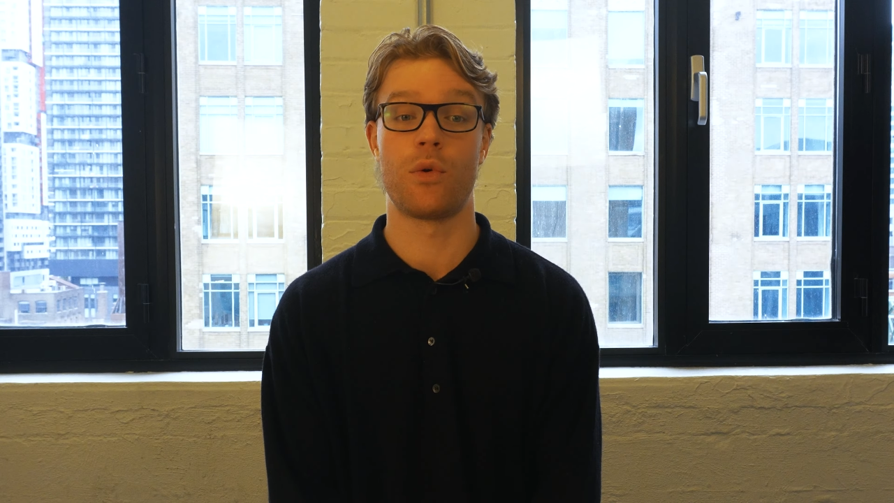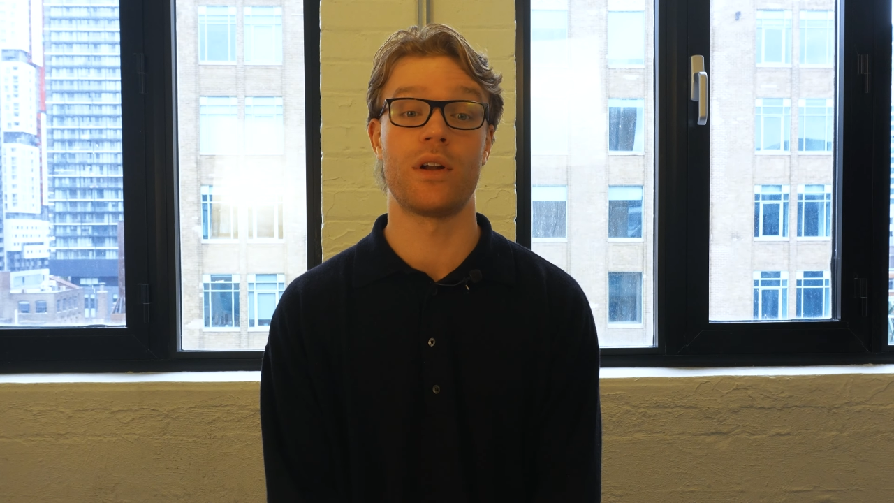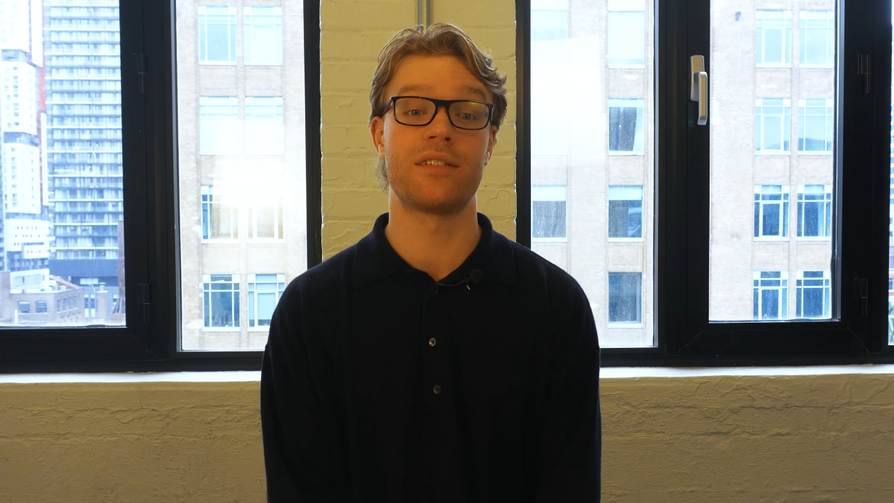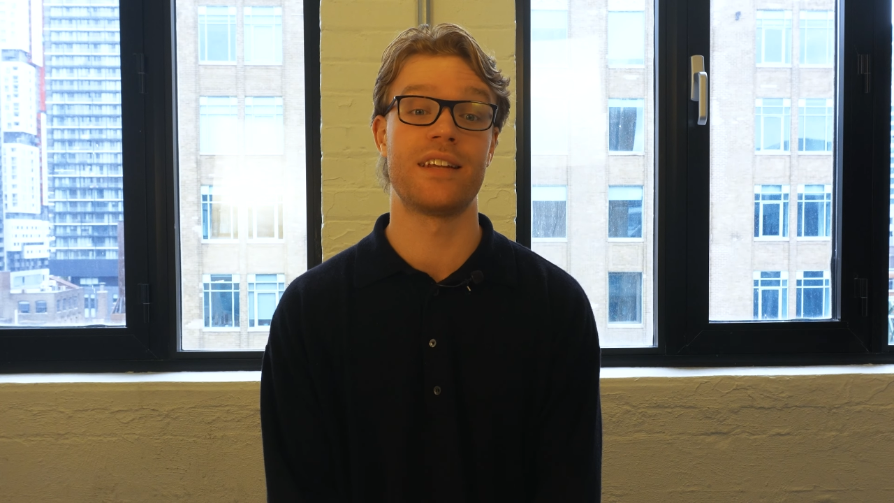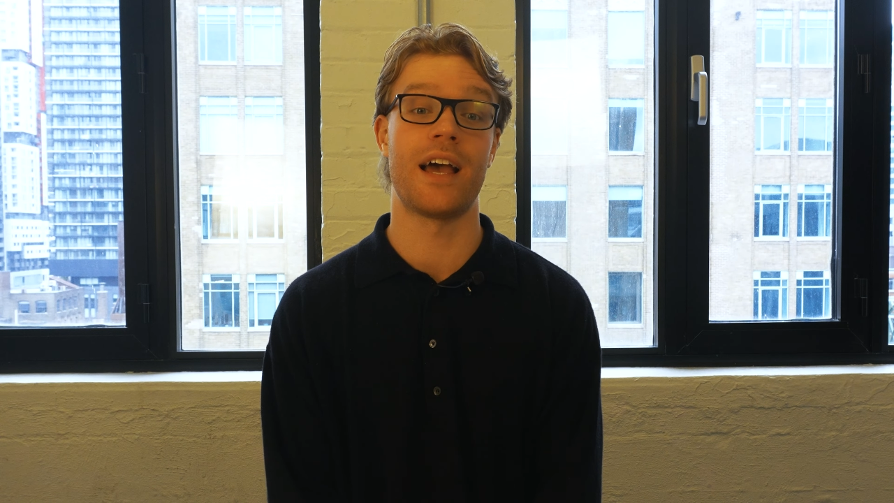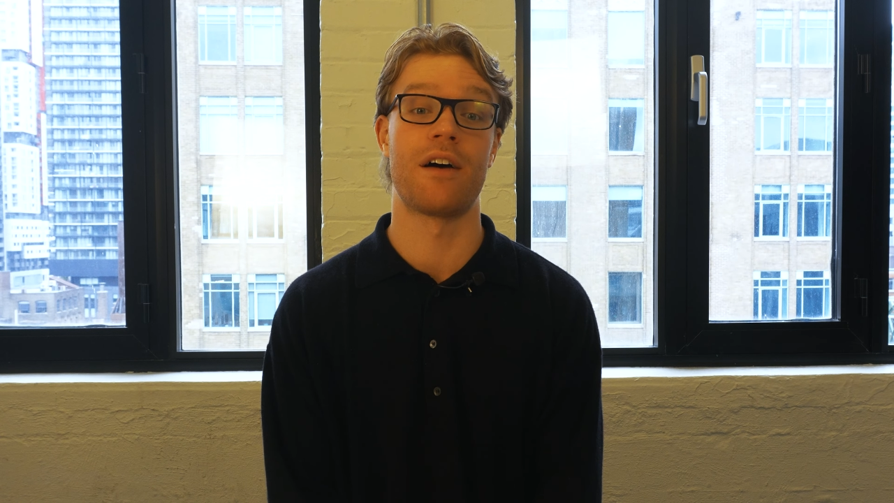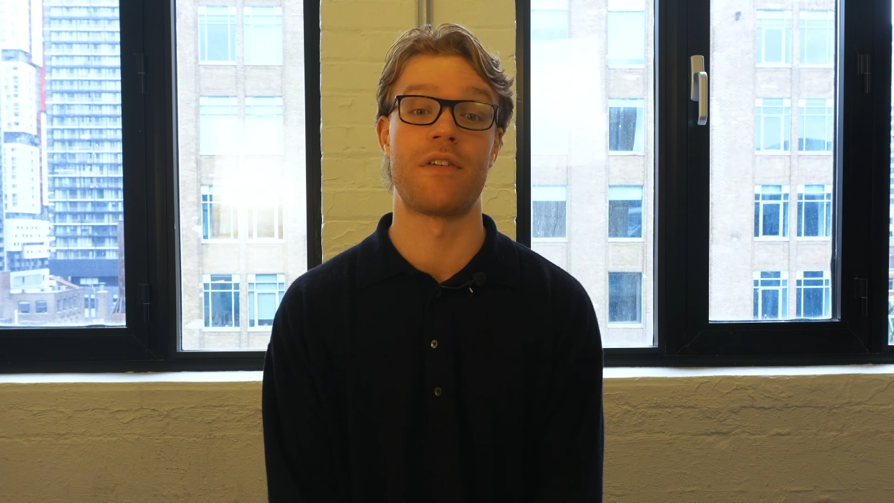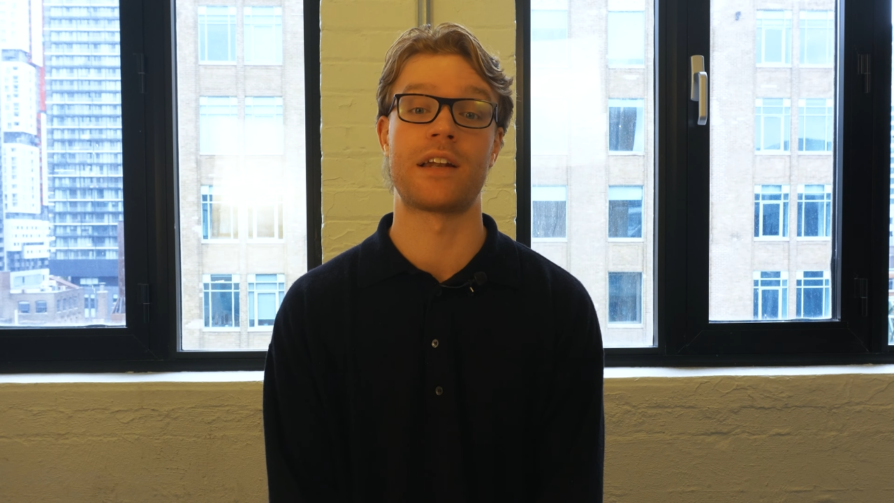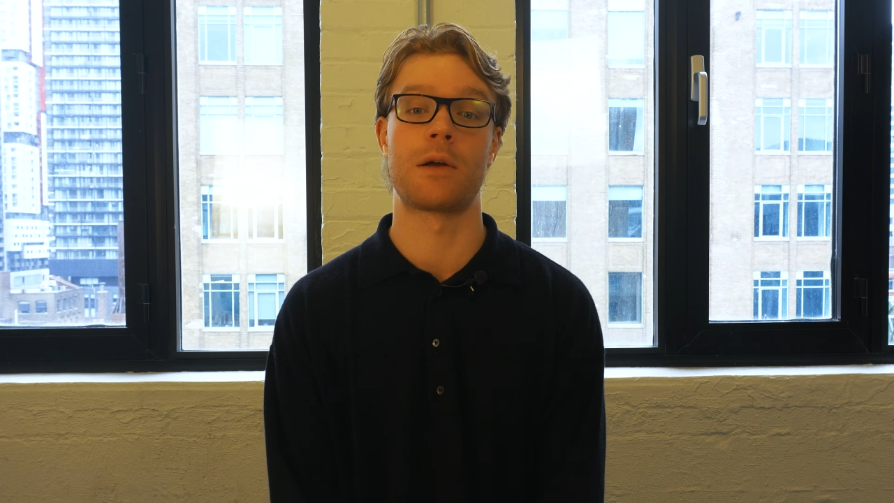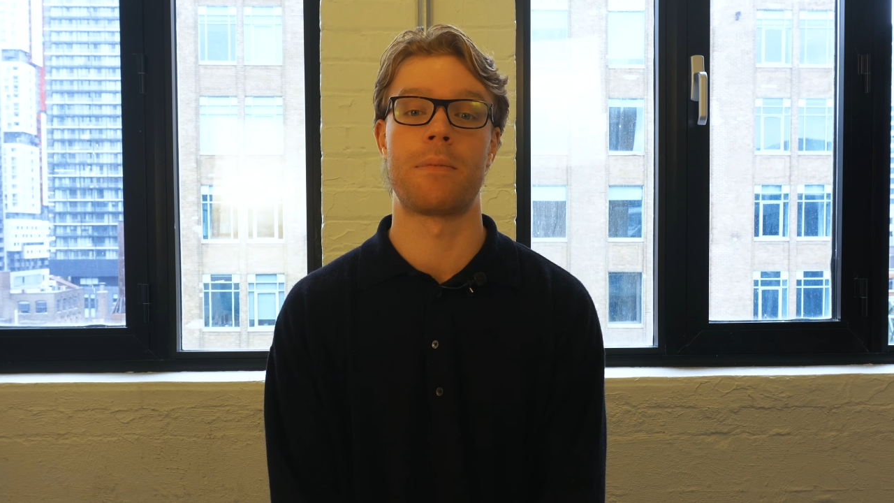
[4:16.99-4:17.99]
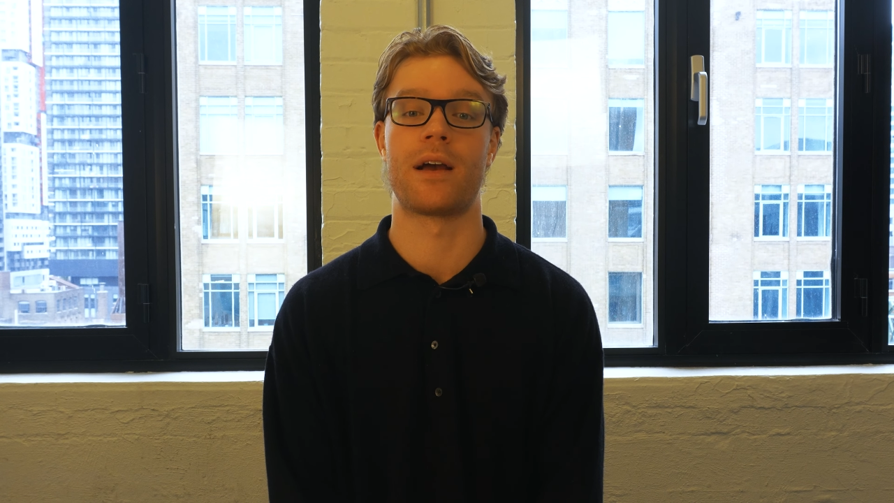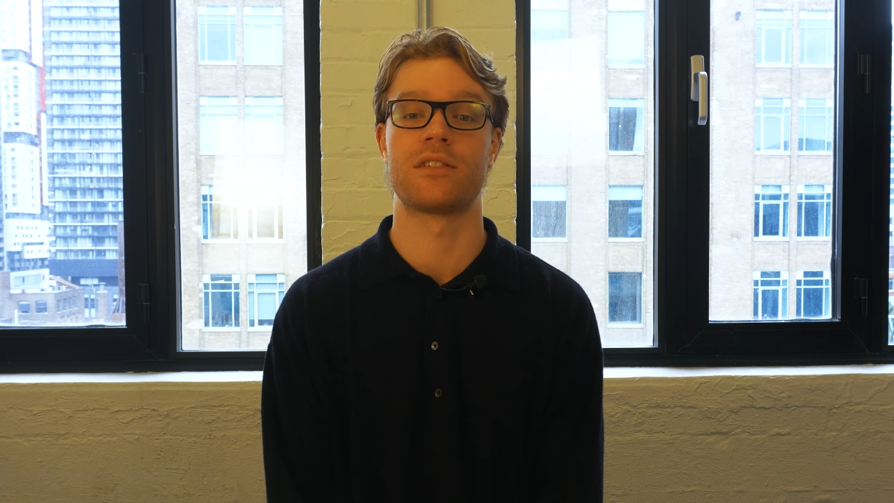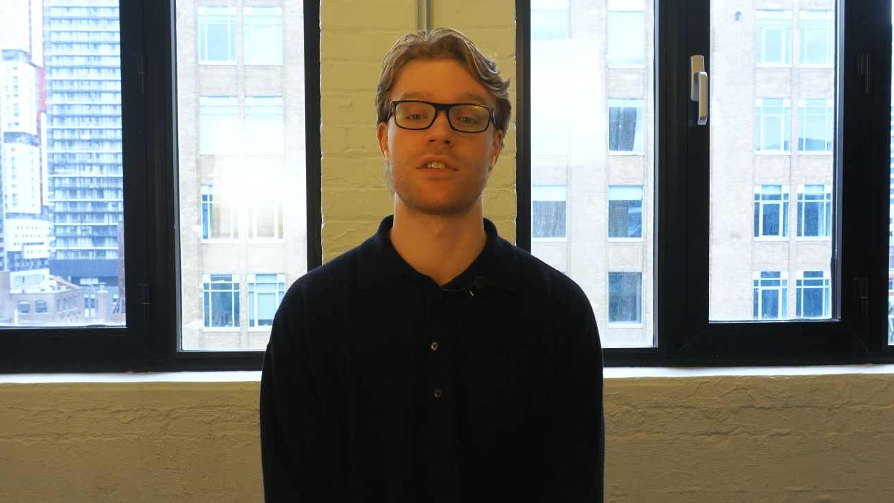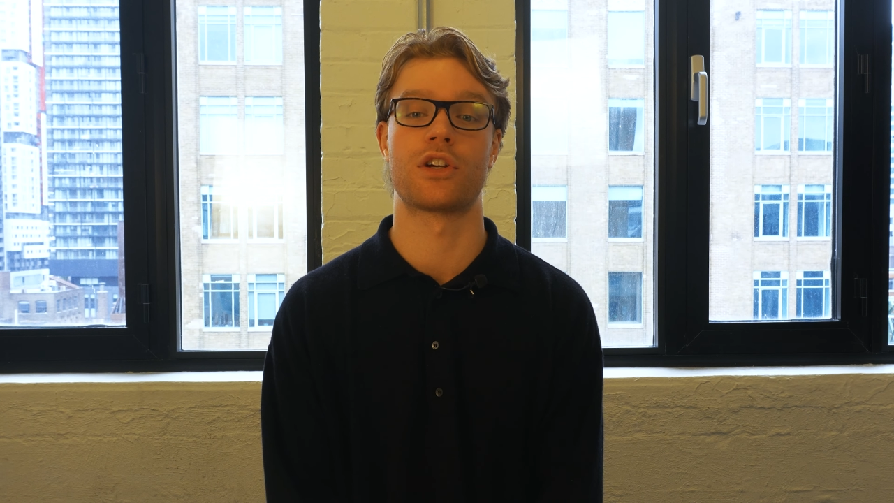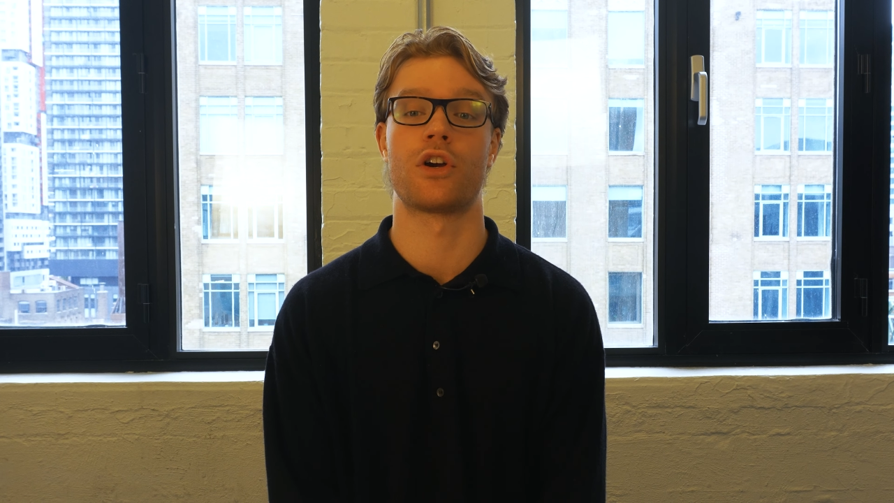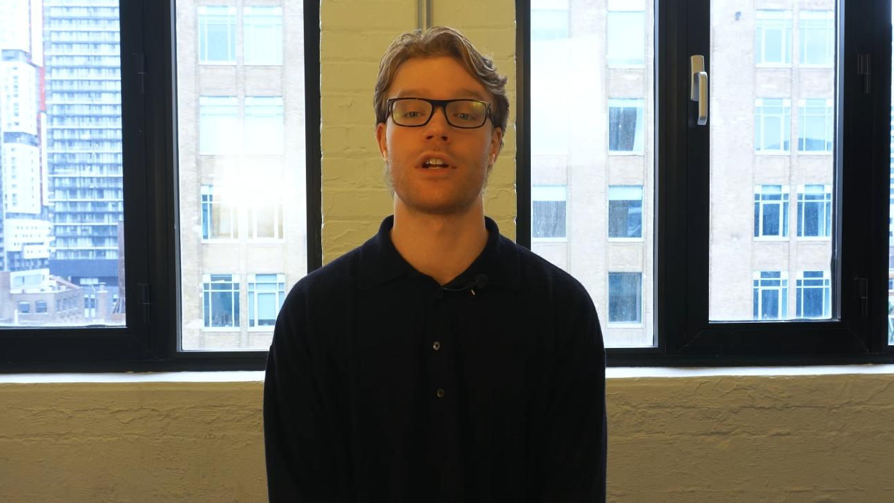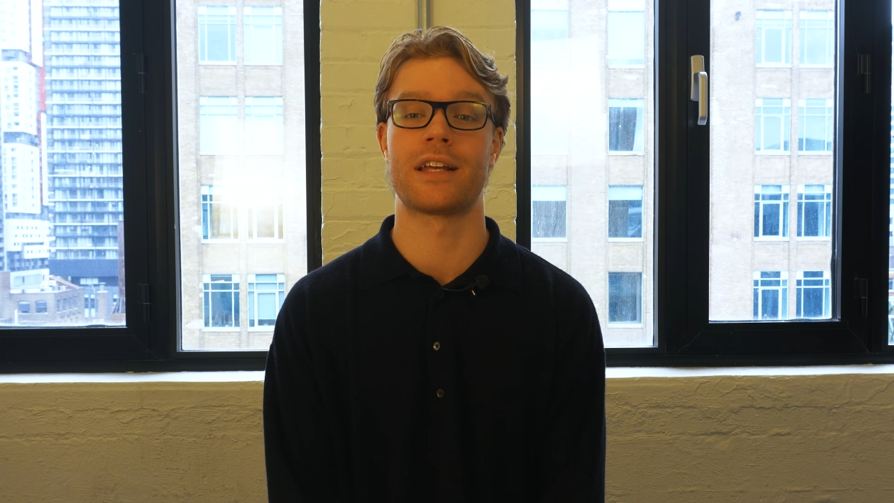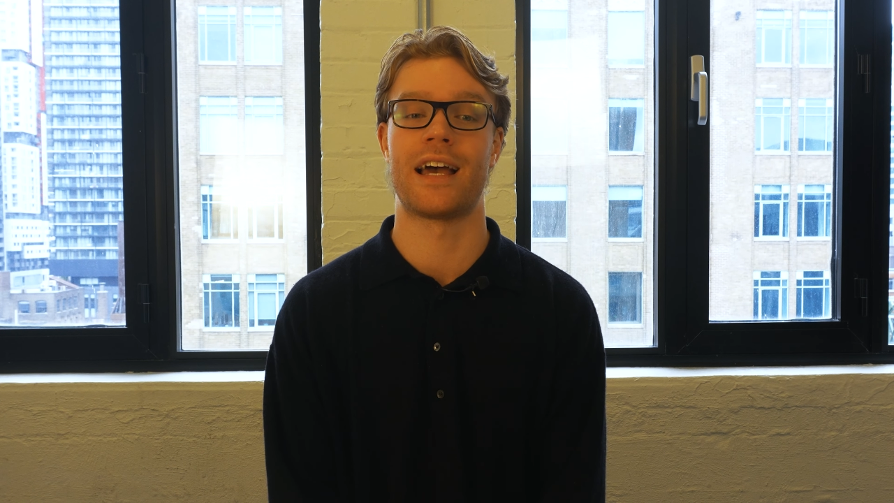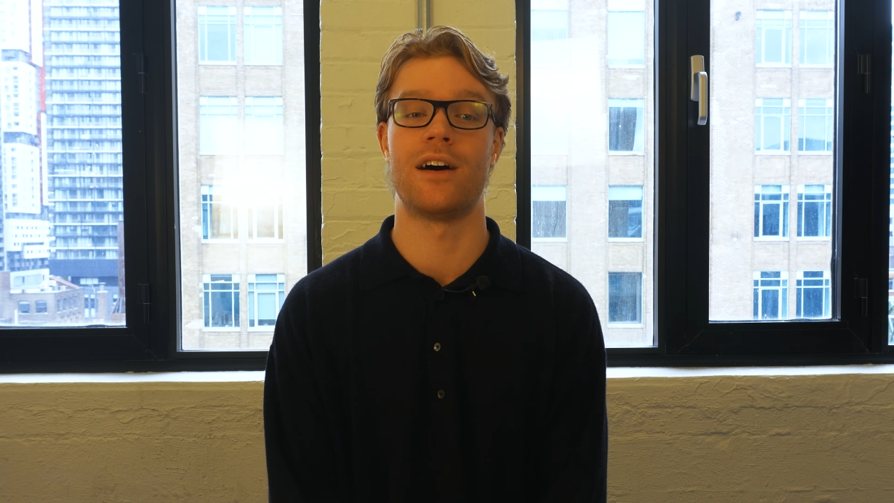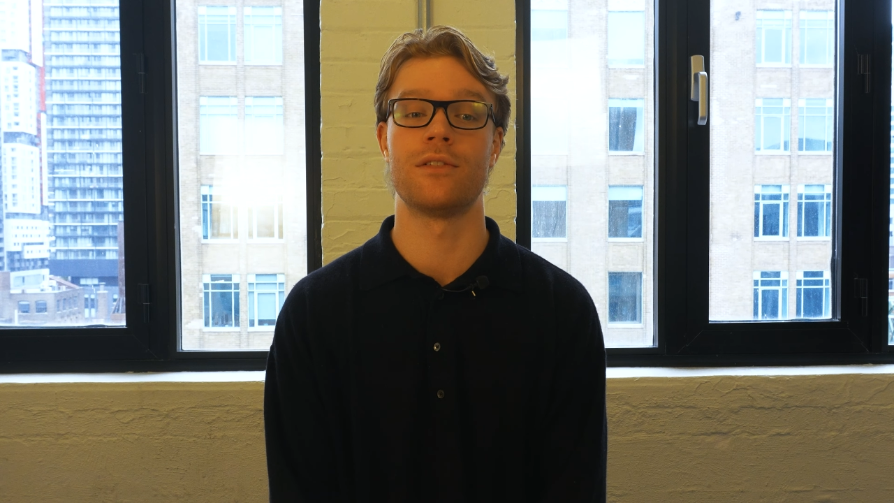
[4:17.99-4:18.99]
you want to see how Ven compares to the current
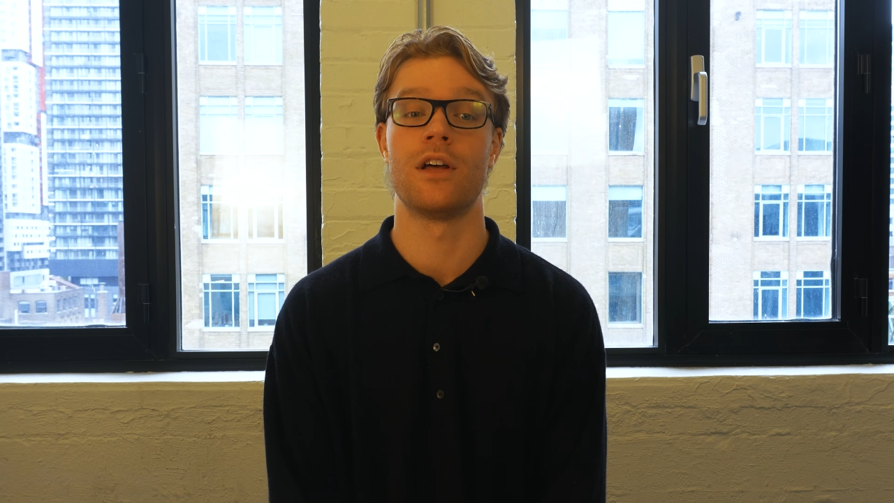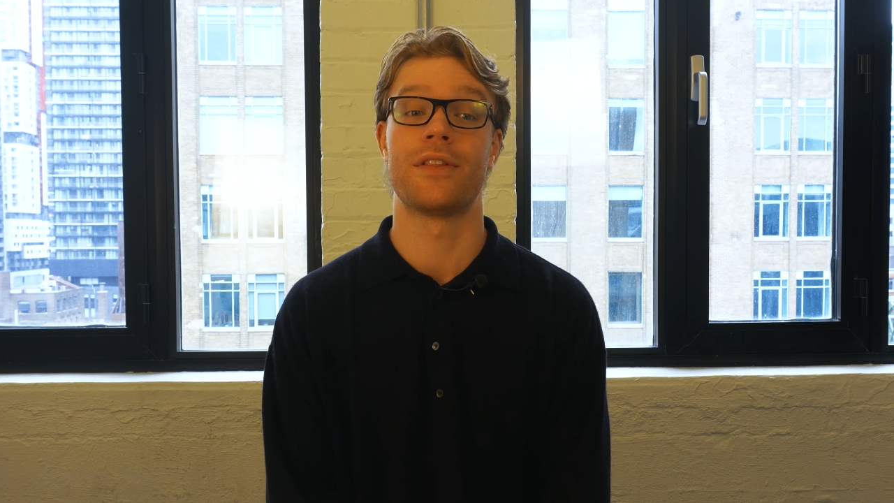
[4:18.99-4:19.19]
account,